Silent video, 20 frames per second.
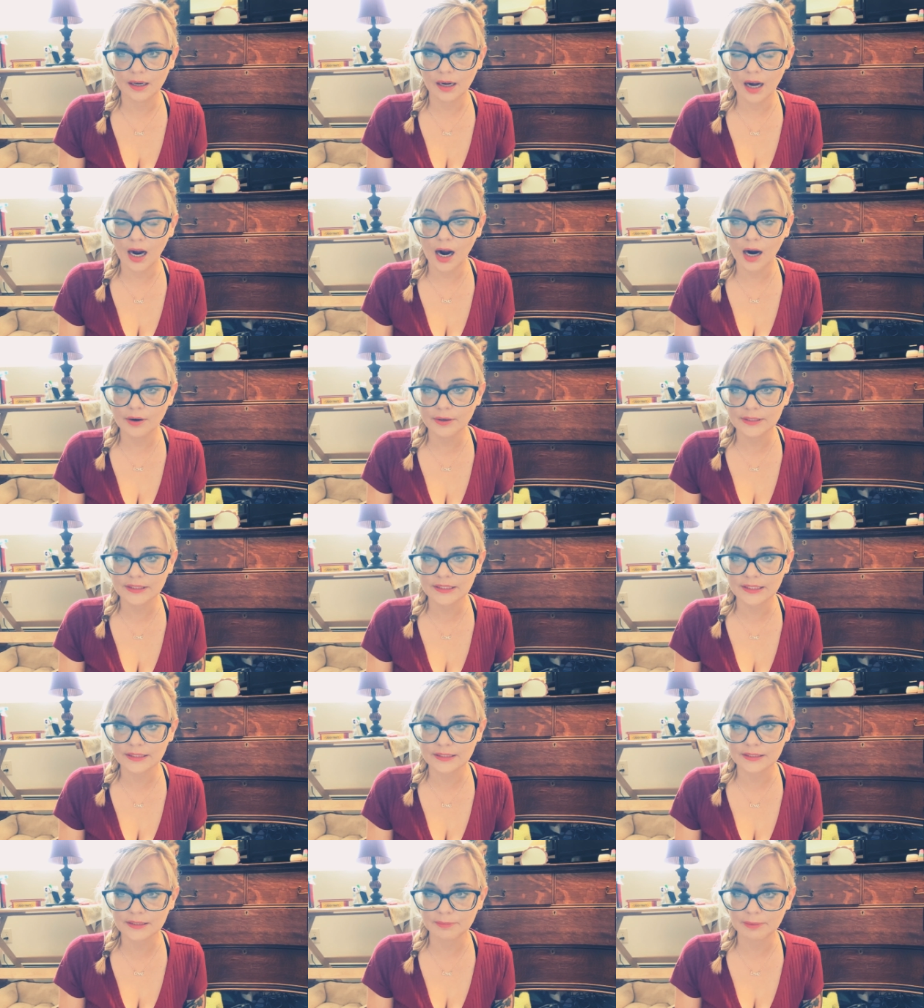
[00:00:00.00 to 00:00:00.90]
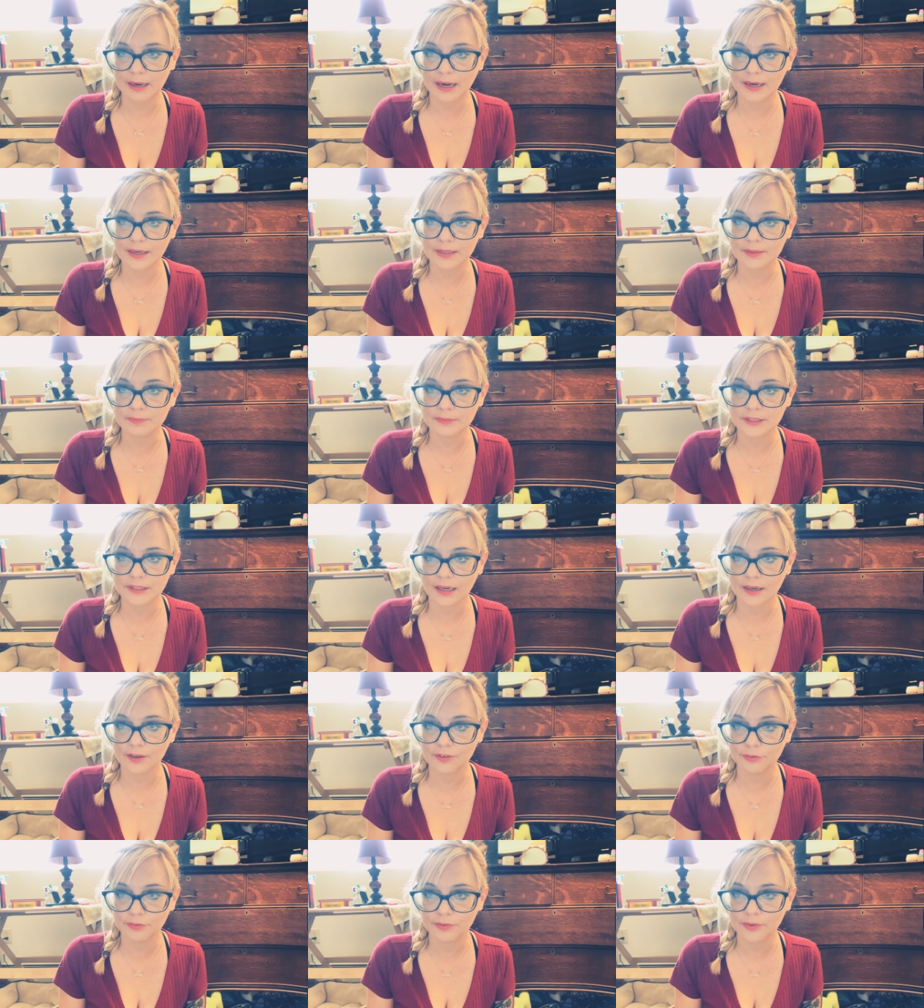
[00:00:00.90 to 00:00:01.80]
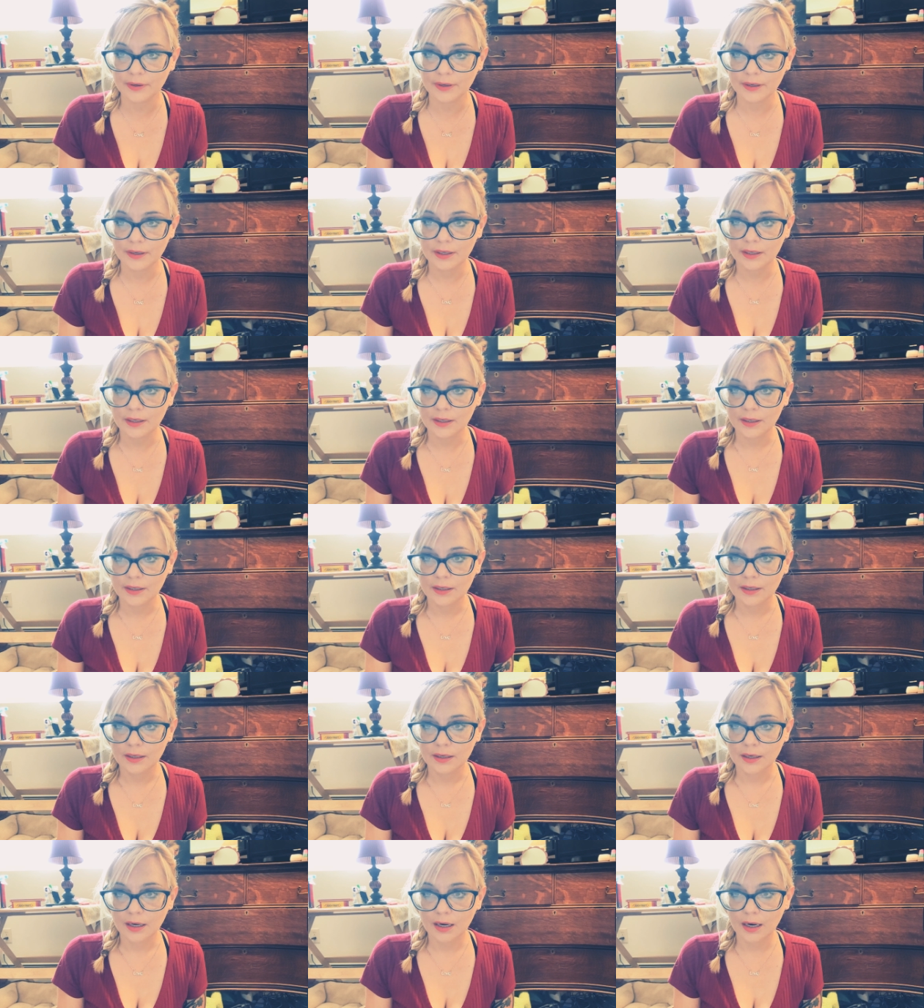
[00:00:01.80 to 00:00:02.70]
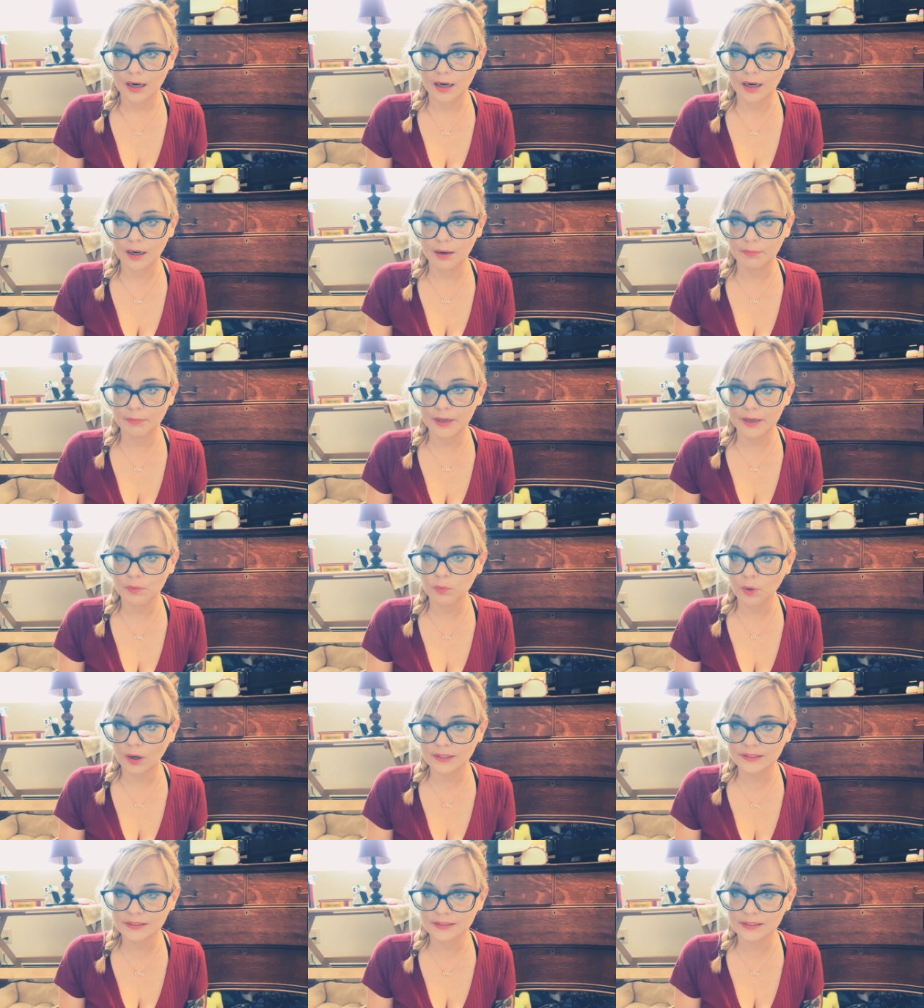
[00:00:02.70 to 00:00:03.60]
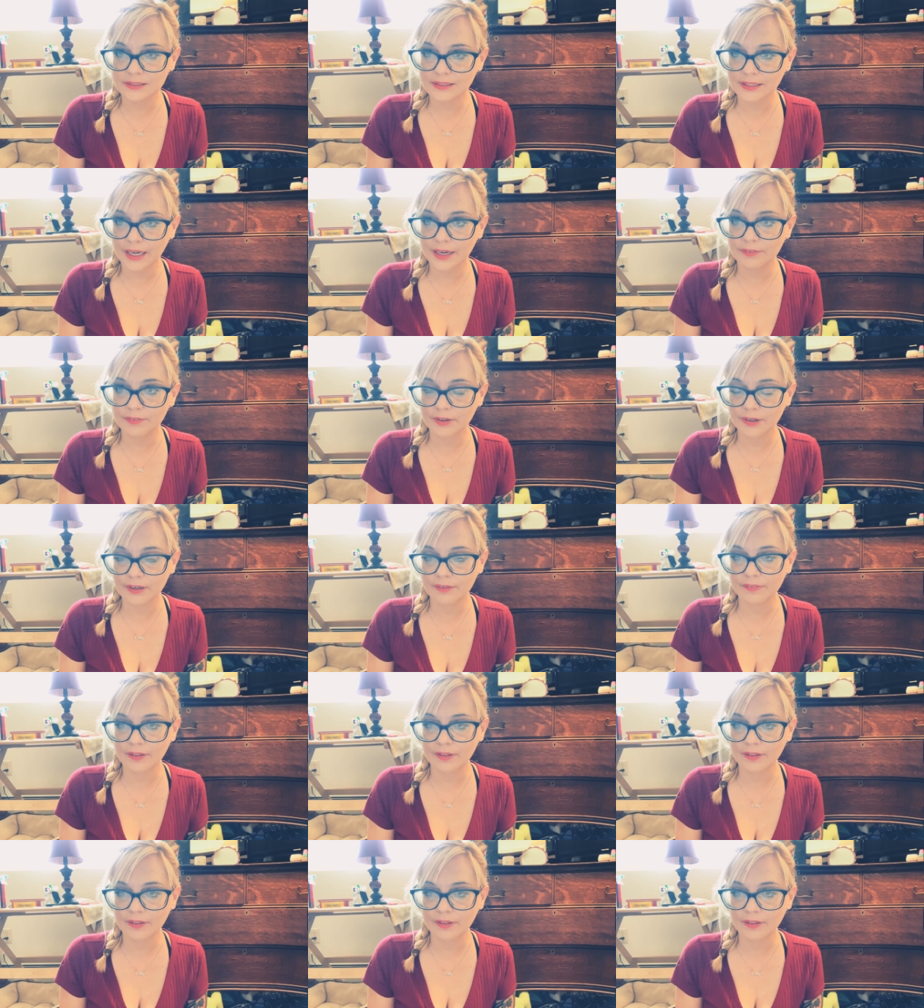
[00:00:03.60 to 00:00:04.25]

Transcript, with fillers: our sins upon himself um, he was the savior of